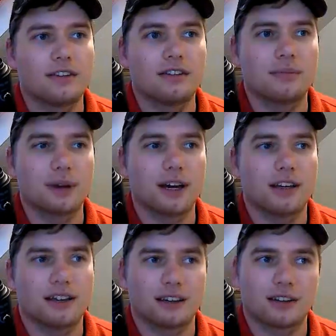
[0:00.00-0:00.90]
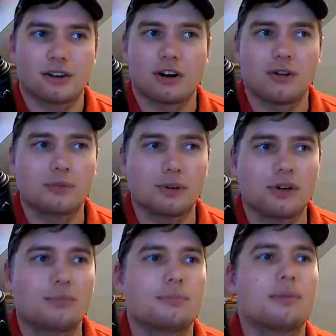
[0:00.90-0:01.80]
is my
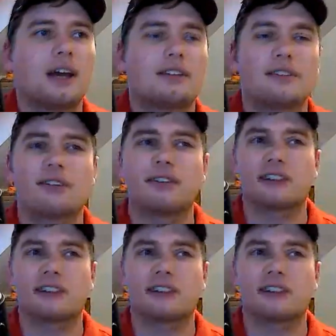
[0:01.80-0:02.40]
cardboard bicycle